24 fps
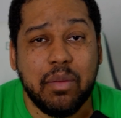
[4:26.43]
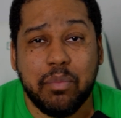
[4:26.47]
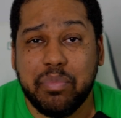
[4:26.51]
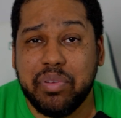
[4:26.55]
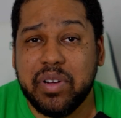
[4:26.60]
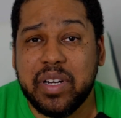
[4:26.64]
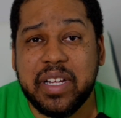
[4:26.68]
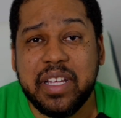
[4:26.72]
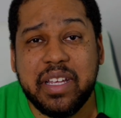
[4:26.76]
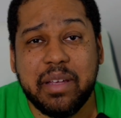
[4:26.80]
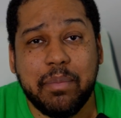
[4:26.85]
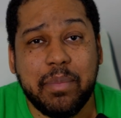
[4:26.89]

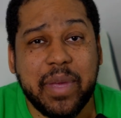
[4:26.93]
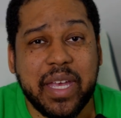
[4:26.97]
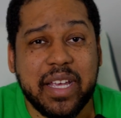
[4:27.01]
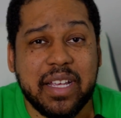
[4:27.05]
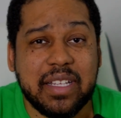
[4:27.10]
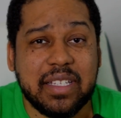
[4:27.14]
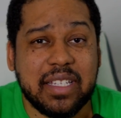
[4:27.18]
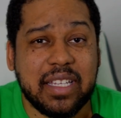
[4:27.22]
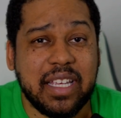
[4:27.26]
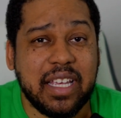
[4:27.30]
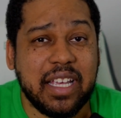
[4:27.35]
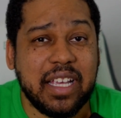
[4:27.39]
Pretty
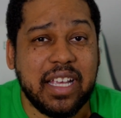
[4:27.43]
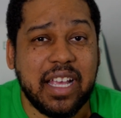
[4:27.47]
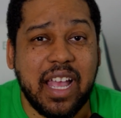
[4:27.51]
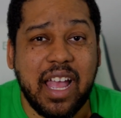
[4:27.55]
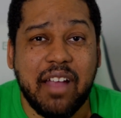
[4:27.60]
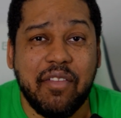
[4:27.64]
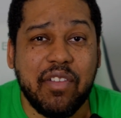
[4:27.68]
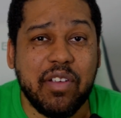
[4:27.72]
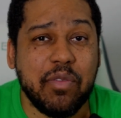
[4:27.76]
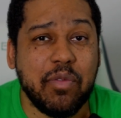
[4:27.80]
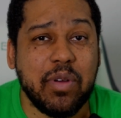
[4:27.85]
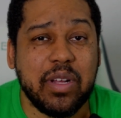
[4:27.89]
amazing.
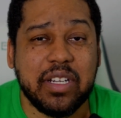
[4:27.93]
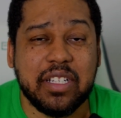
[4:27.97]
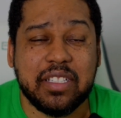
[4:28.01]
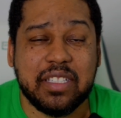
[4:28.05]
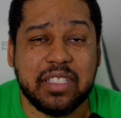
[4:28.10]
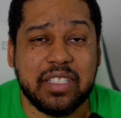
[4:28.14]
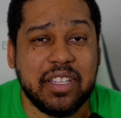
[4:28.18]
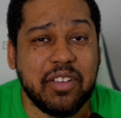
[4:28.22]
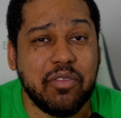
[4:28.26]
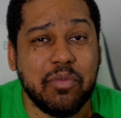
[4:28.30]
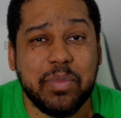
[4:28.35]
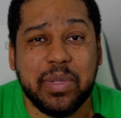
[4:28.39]
Everyone is
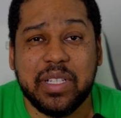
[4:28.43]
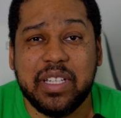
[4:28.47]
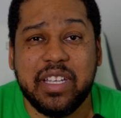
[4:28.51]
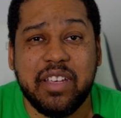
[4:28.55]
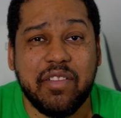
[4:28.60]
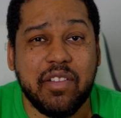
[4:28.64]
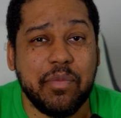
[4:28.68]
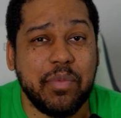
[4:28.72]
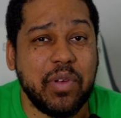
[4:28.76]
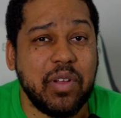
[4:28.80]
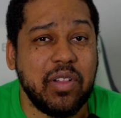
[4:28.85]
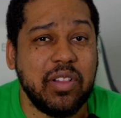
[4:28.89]
still
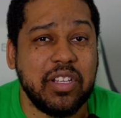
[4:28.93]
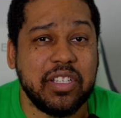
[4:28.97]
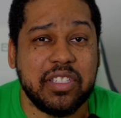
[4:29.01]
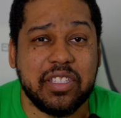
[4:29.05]
believable,